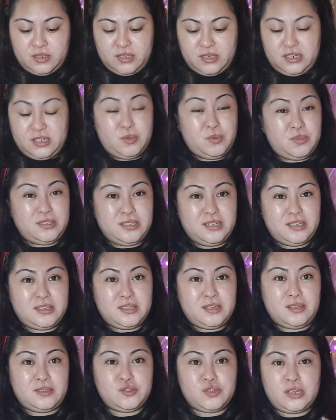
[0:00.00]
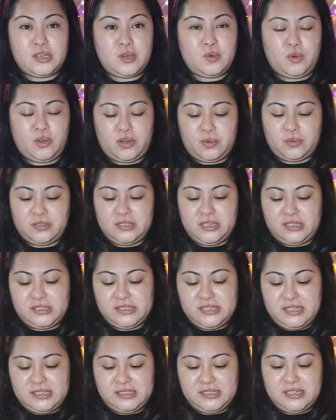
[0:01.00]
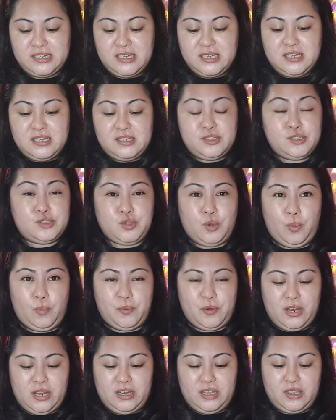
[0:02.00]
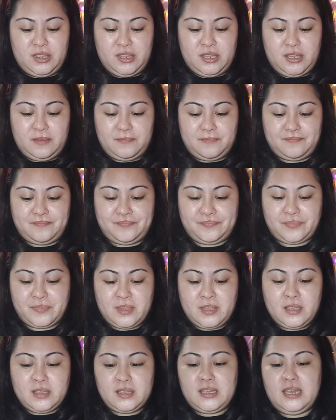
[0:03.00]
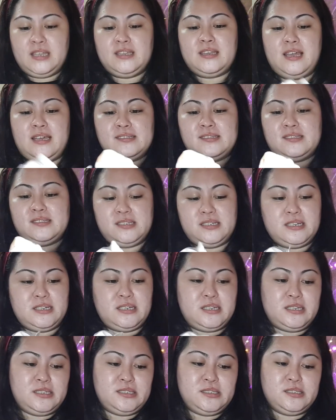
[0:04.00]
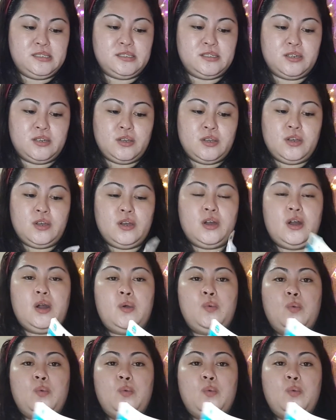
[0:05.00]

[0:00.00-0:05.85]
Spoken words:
and the drinking water will not taste soap or anything. Okay, next is a